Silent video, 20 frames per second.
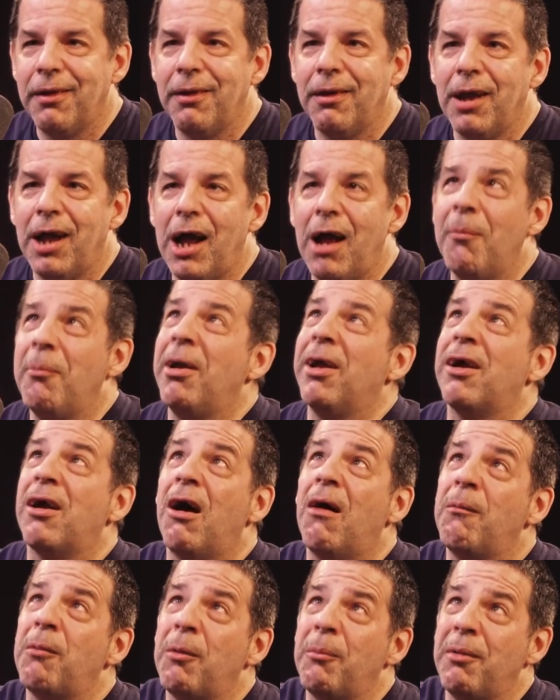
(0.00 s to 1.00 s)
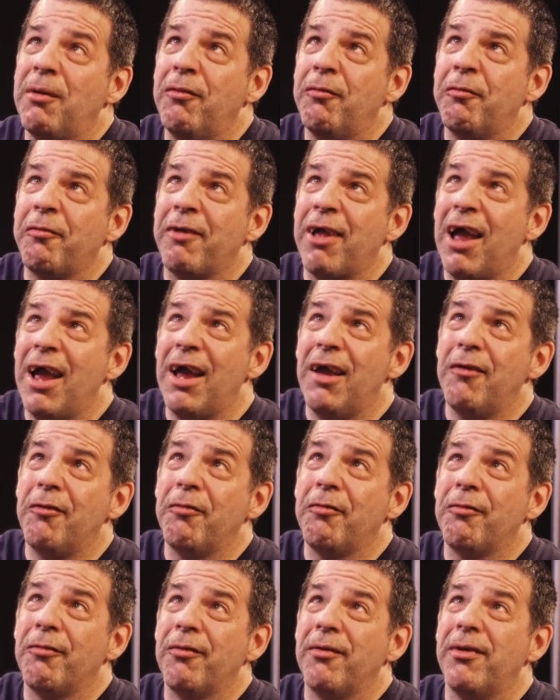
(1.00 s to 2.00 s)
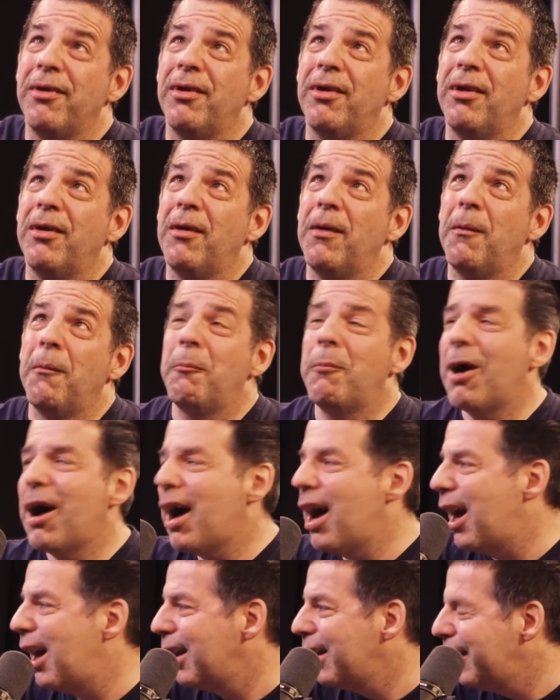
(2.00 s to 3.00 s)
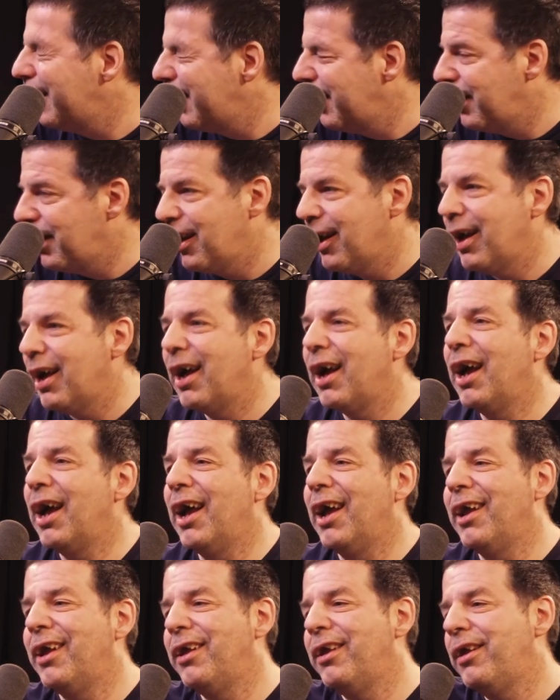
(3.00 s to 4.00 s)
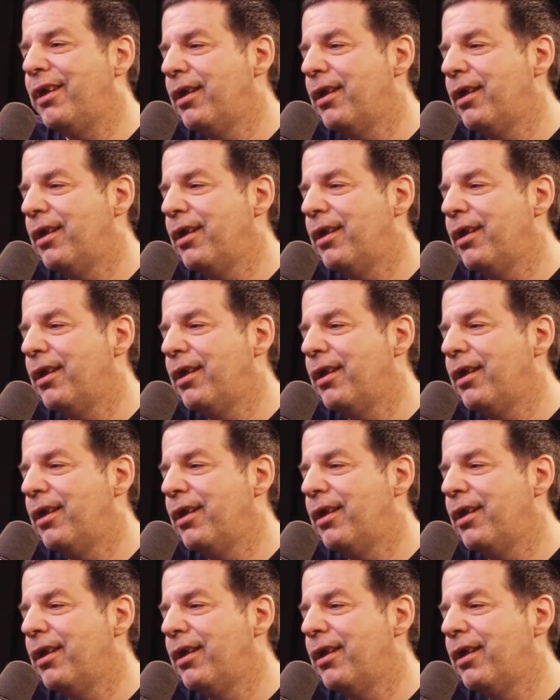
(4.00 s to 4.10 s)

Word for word: I made a couple mistakes, but I